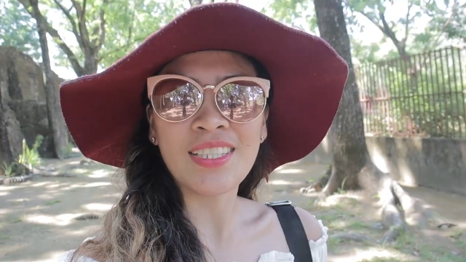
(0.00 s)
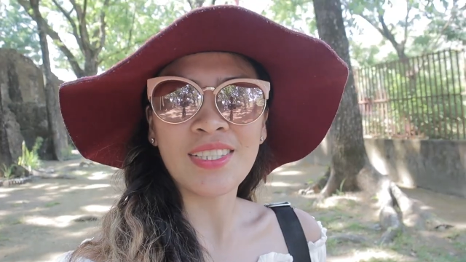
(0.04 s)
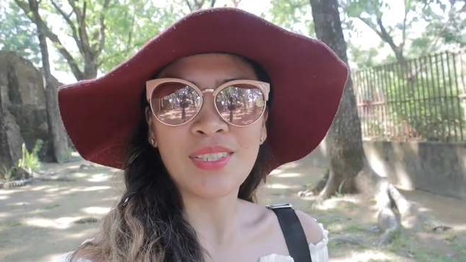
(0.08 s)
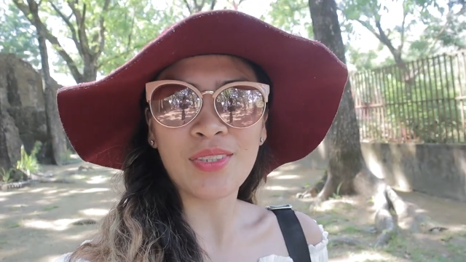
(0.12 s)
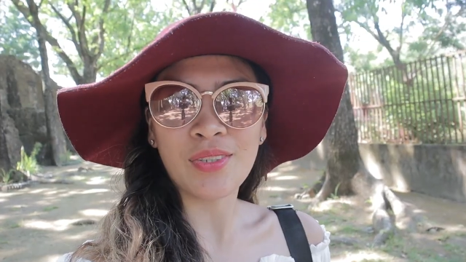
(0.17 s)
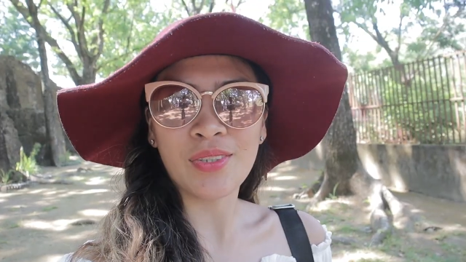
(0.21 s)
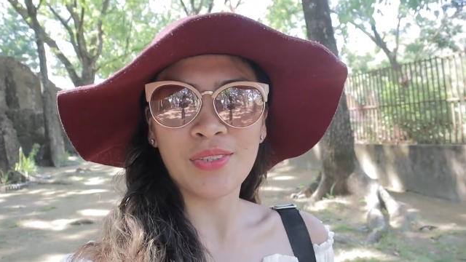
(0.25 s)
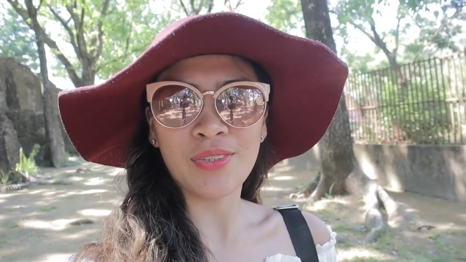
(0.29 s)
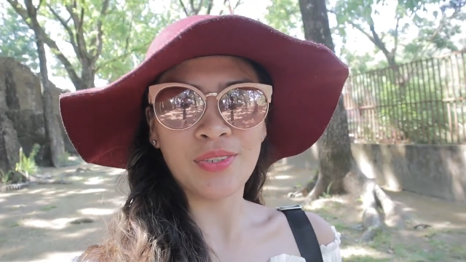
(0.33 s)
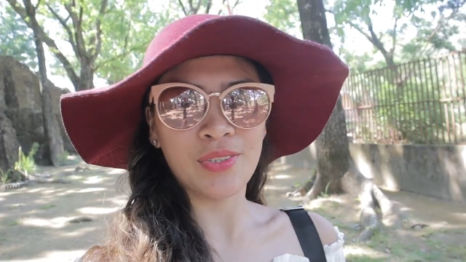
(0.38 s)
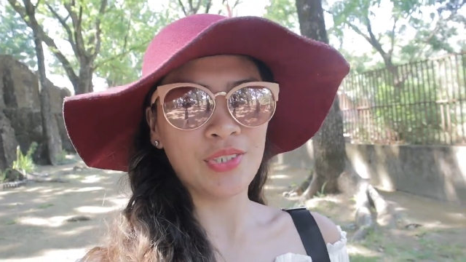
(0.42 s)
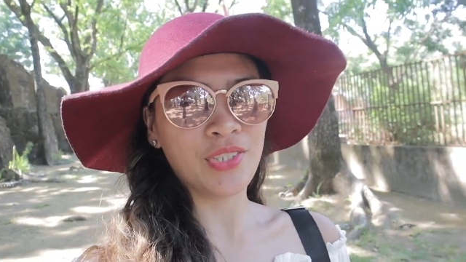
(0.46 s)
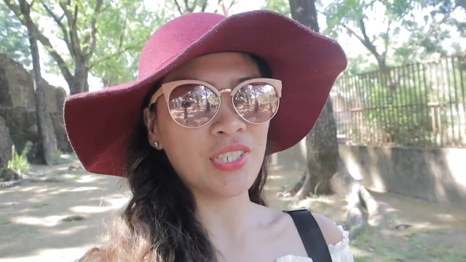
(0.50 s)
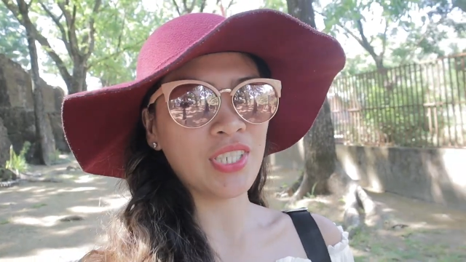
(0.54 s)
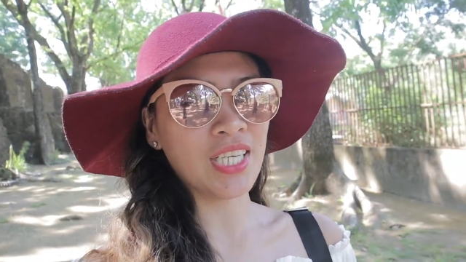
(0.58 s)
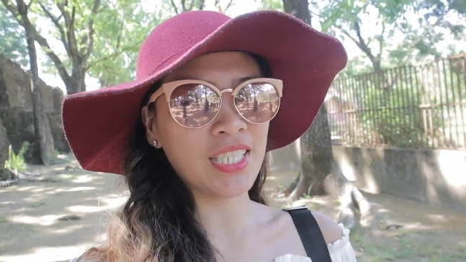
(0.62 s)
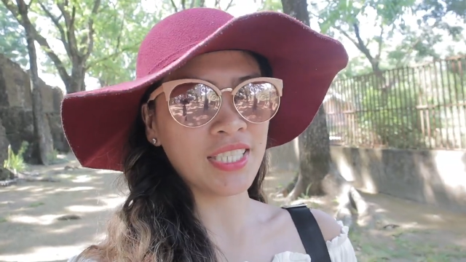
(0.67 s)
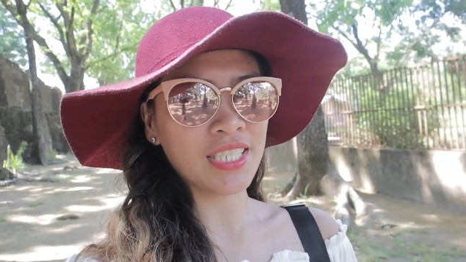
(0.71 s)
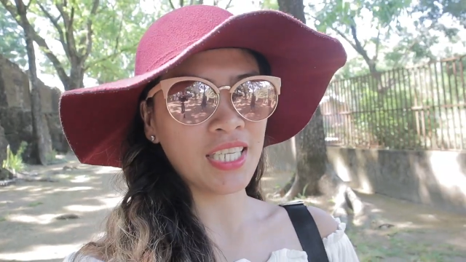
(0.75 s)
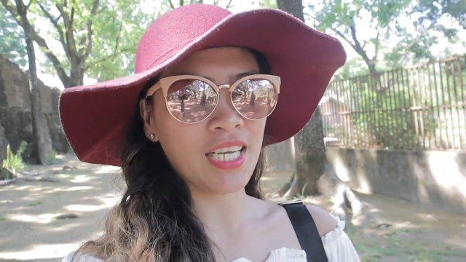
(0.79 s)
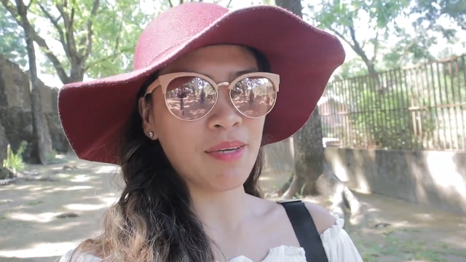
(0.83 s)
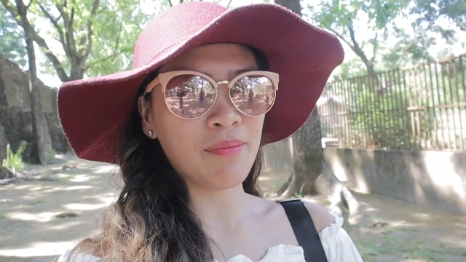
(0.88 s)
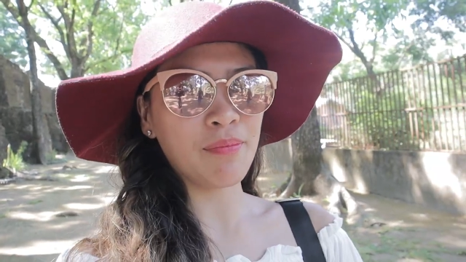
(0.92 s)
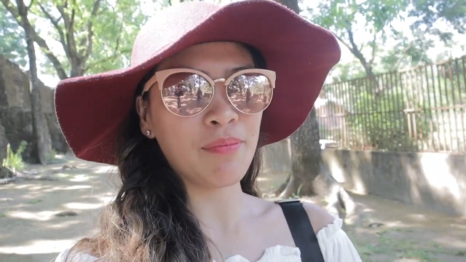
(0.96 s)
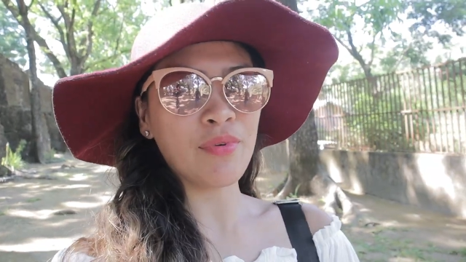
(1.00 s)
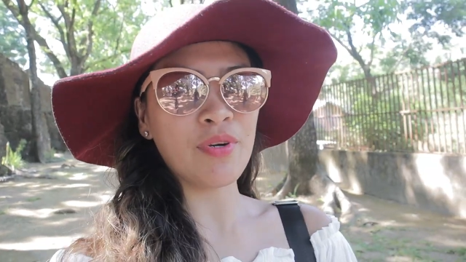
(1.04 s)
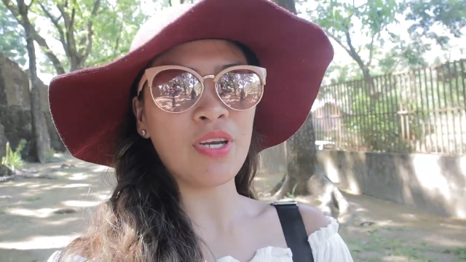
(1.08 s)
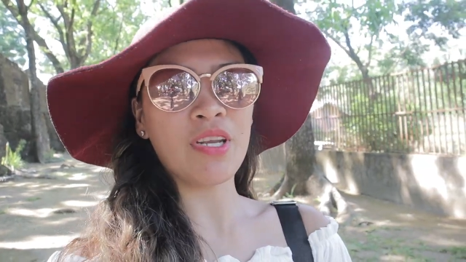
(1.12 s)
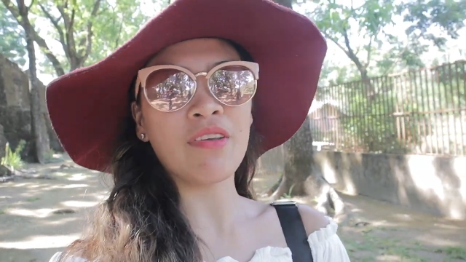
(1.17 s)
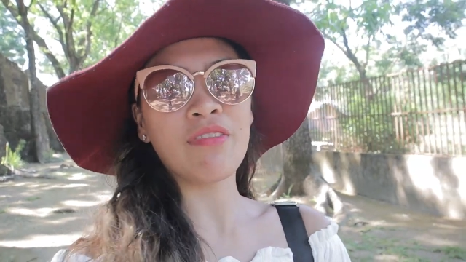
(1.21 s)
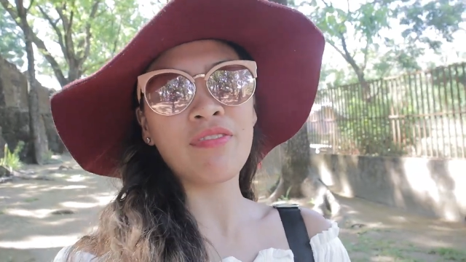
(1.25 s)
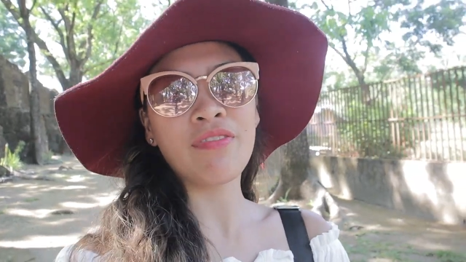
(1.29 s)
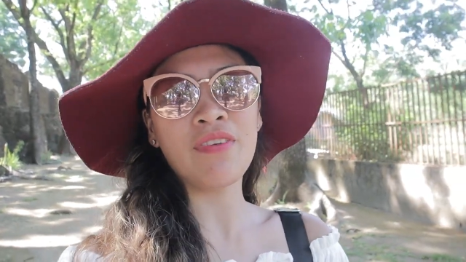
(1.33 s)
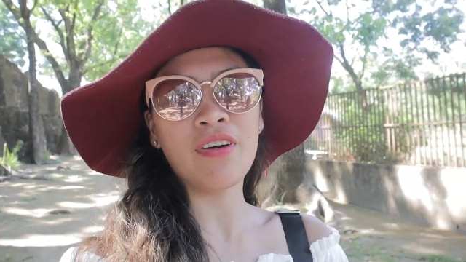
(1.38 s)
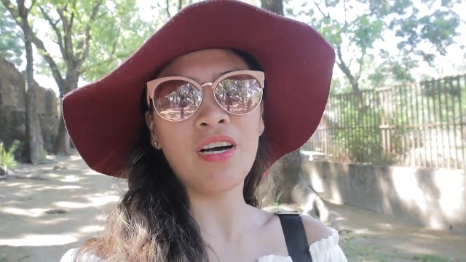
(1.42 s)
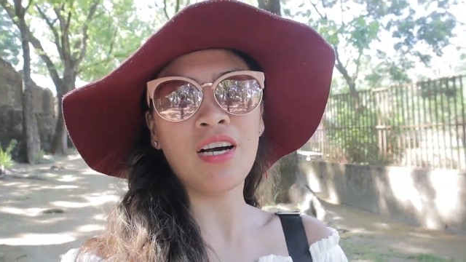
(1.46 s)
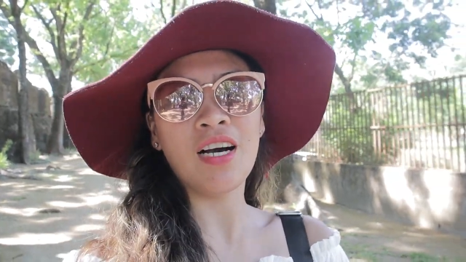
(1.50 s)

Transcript: so just a brief